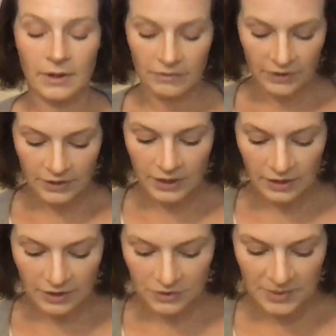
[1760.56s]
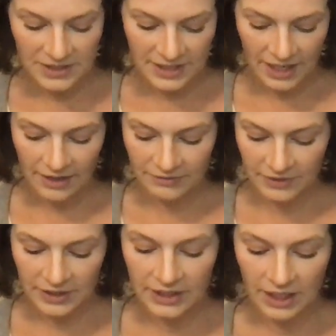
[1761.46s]
feeling a little bit sad,
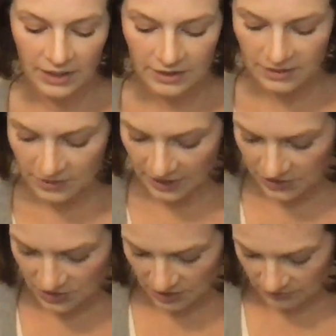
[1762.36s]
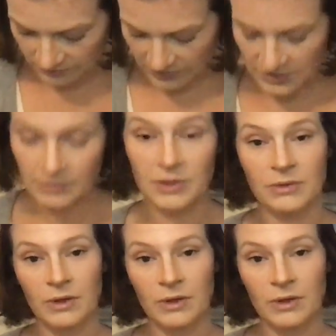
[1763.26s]
feeling kind of like she did something